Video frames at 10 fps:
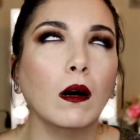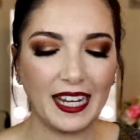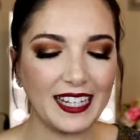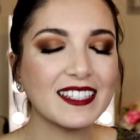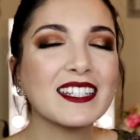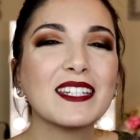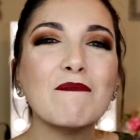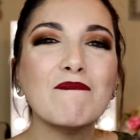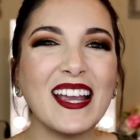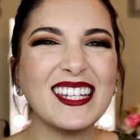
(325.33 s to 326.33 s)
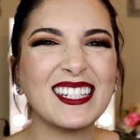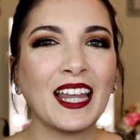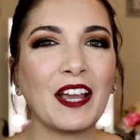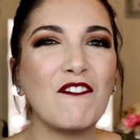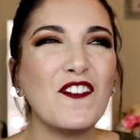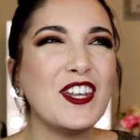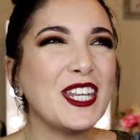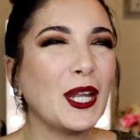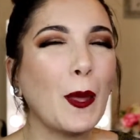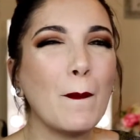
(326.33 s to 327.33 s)
it's this amazing like
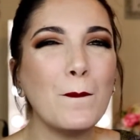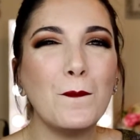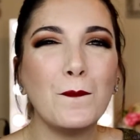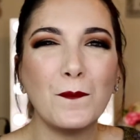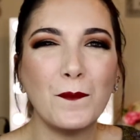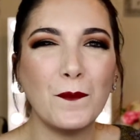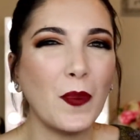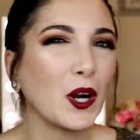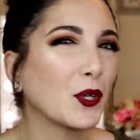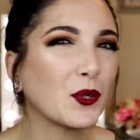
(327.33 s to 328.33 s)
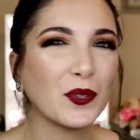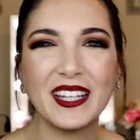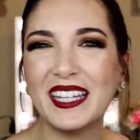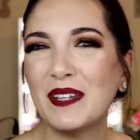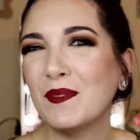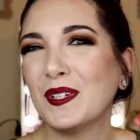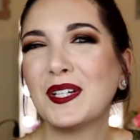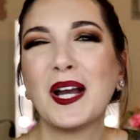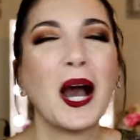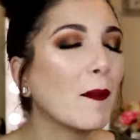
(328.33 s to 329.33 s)
vanilla buttercream
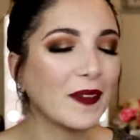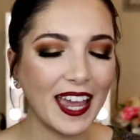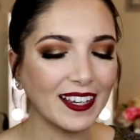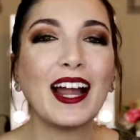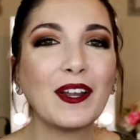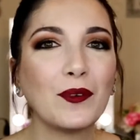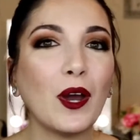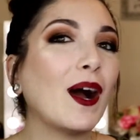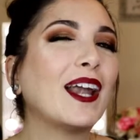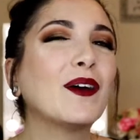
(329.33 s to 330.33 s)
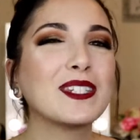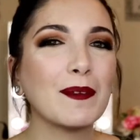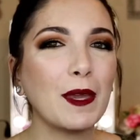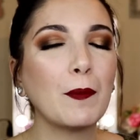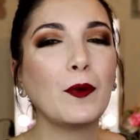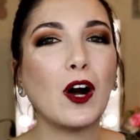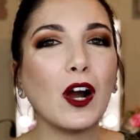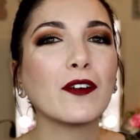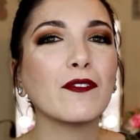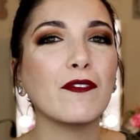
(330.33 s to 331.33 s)
cupcake. I don't know. I know some people
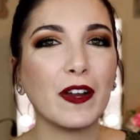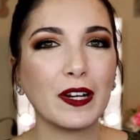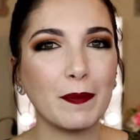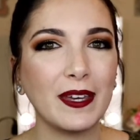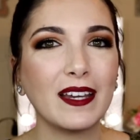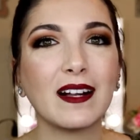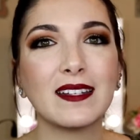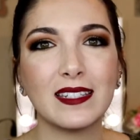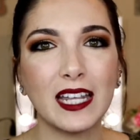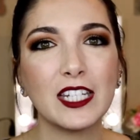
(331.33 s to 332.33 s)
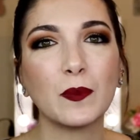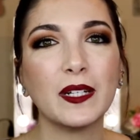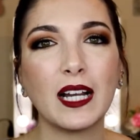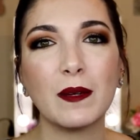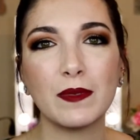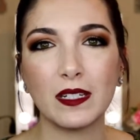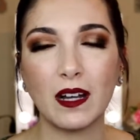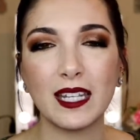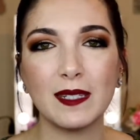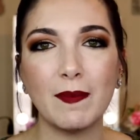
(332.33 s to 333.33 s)
aren't very big on scents when it comes to
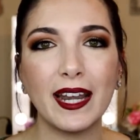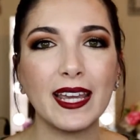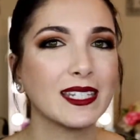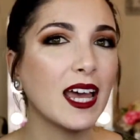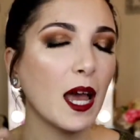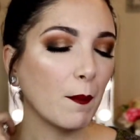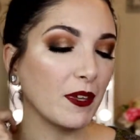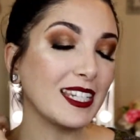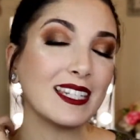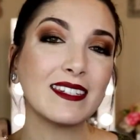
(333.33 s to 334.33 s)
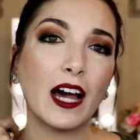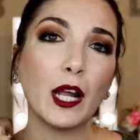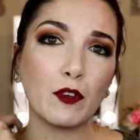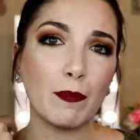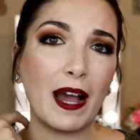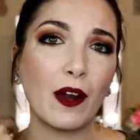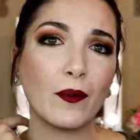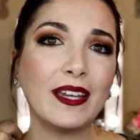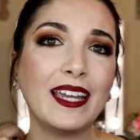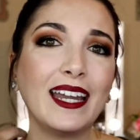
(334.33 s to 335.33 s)
cosmetics, but this is not
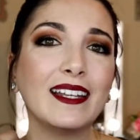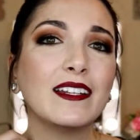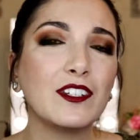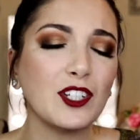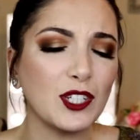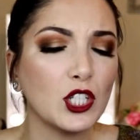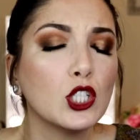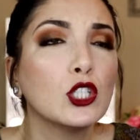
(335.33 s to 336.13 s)
overpowering, and it is just